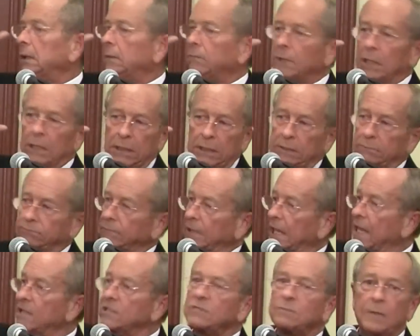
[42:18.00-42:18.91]
uh,
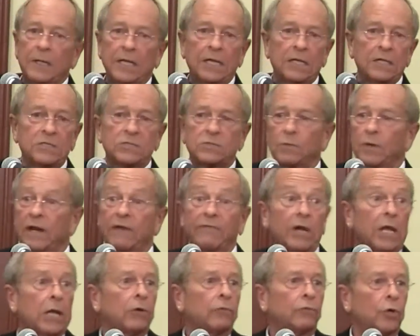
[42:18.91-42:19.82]
lesbians or
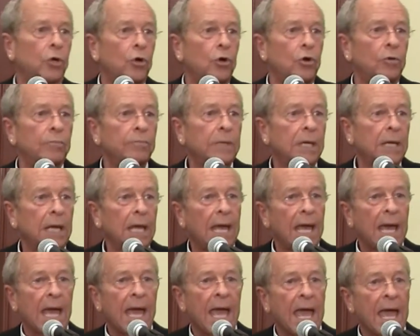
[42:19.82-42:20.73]
whatever in a room,
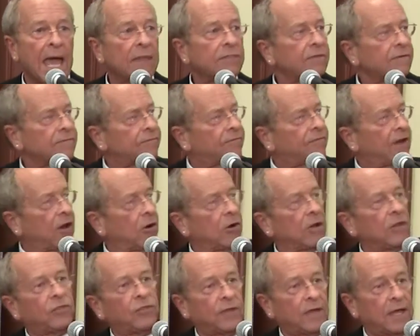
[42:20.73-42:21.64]
and the
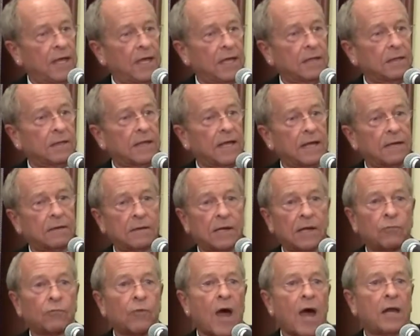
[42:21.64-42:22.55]
very thing that
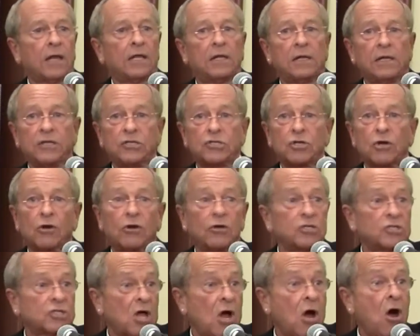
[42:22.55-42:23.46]
erotically
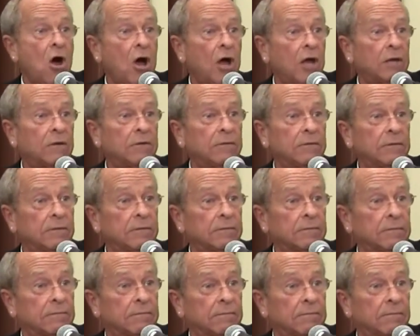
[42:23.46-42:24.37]
turns on
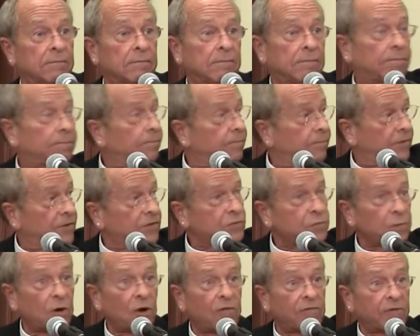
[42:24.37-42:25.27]
this
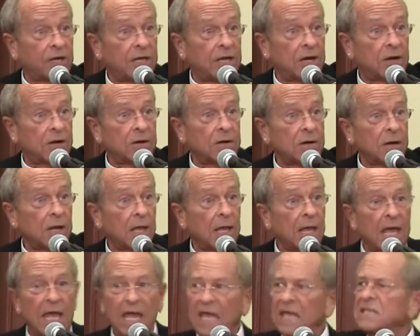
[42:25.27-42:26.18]
one over here
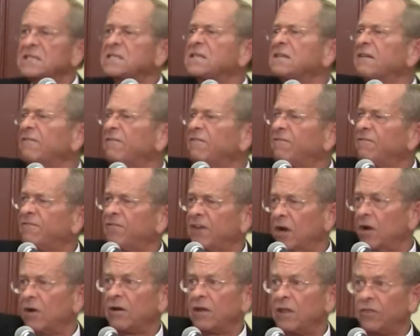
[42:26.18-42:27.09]
is the
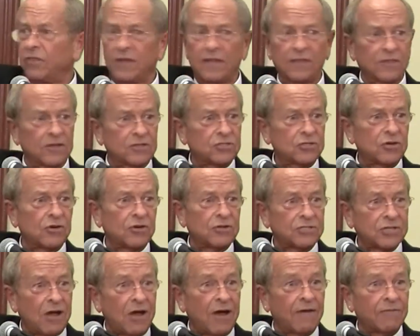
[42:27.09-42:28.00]
very thing that
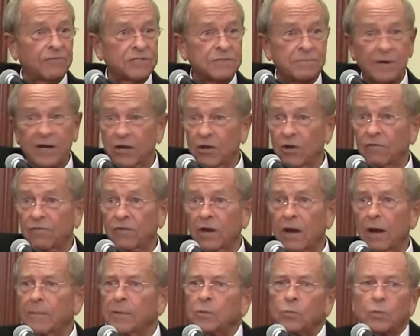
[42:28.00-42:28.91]
turns off somebody over
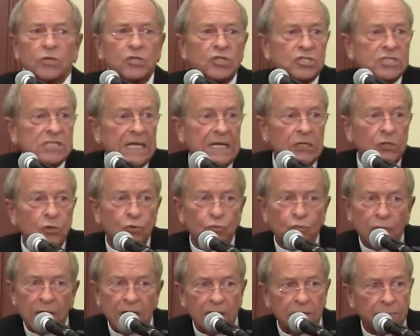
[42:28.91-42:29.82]
here. I mean, we're just
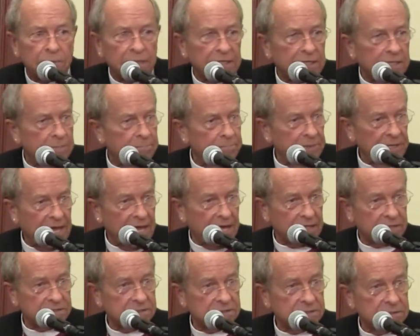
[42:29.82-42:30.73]
incredibly
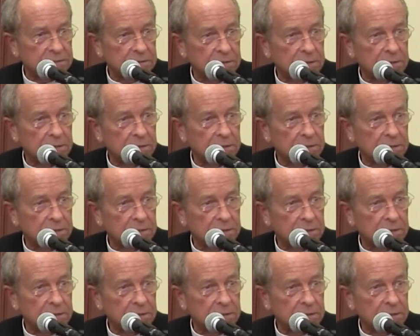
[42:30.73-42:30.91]
complex.